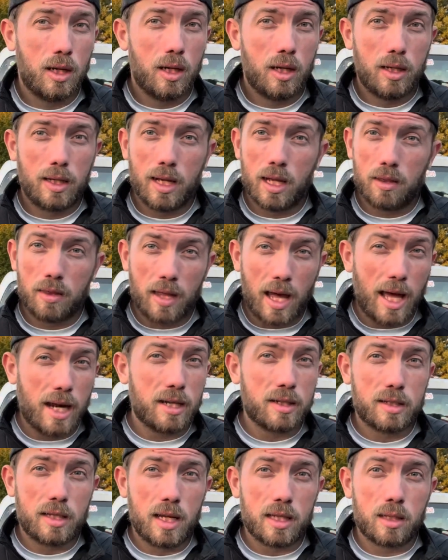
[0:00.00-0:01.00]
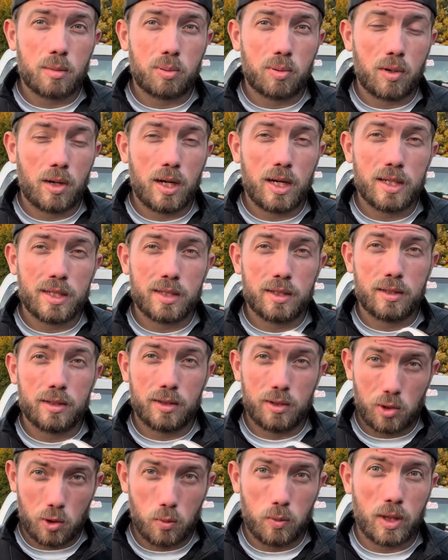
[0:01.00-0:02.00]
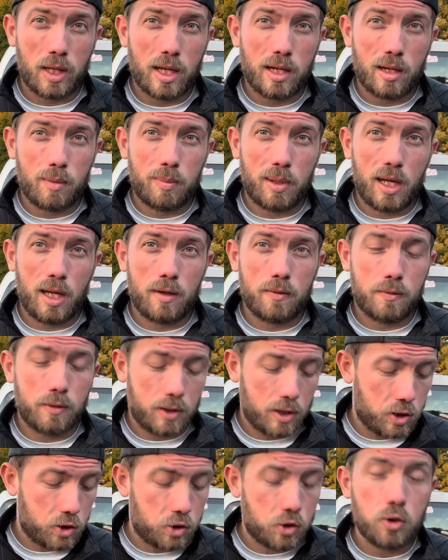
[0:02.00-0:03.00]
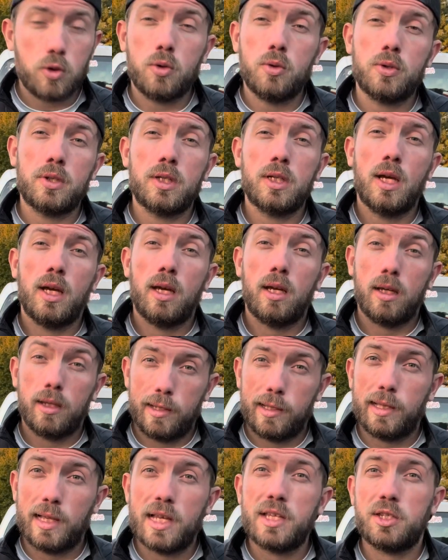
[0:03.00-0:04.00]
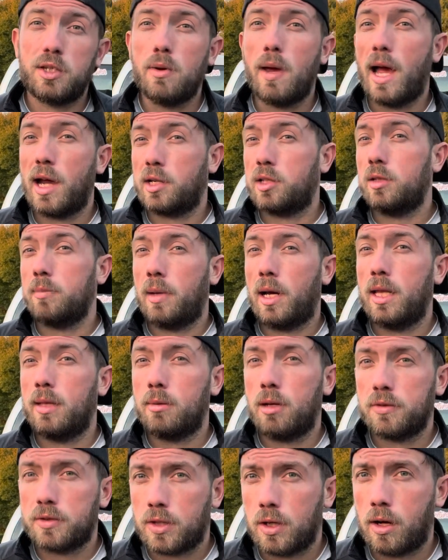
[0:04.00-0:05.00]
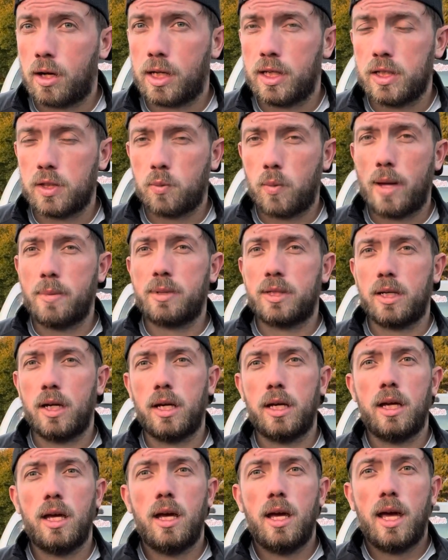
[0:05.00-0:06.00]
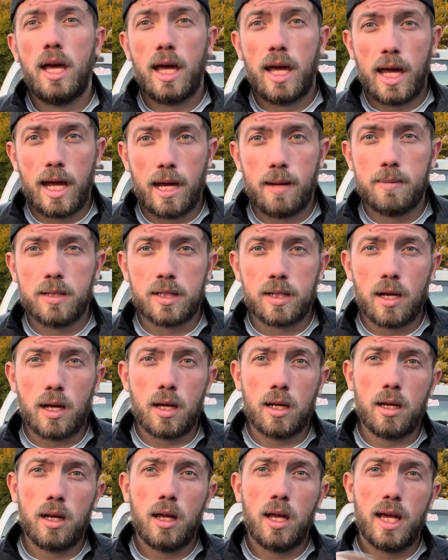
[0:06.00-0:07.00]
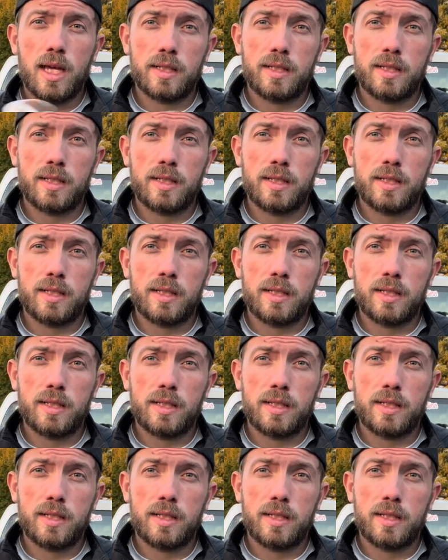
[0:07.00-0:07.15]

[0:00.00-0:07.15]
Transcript: Now that is not the price you will end up paying for these shoes unless you actually buy them off Saucony's website. Amazon has